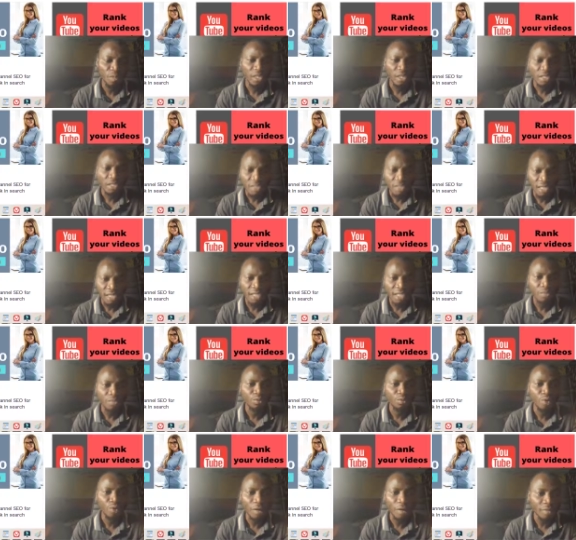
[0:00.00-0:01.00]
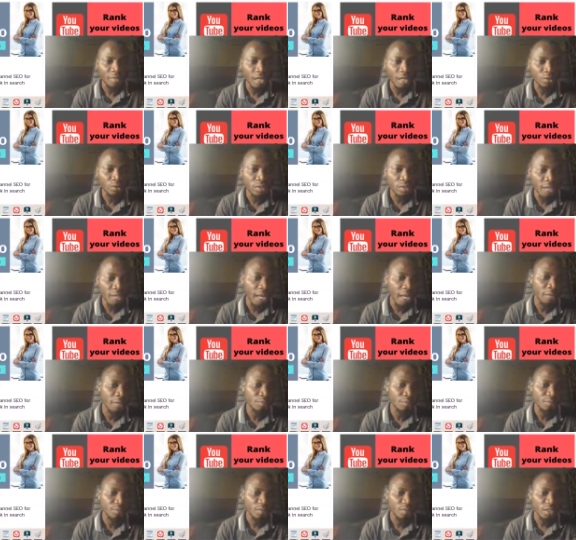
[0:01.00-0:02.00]
Then after you type
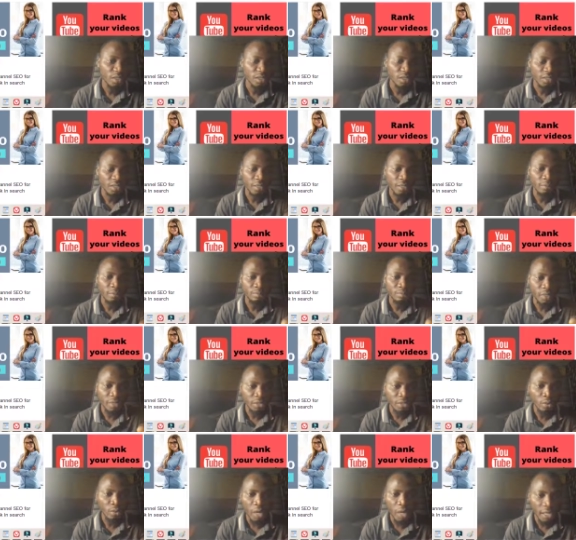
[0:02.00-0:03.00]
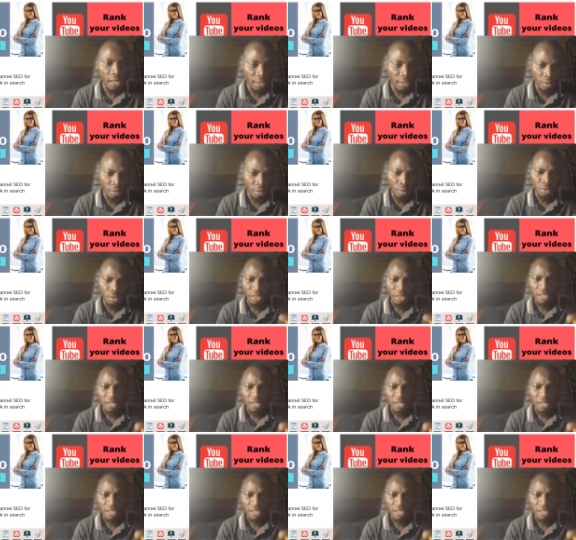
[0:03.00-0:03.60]
the particular keyword,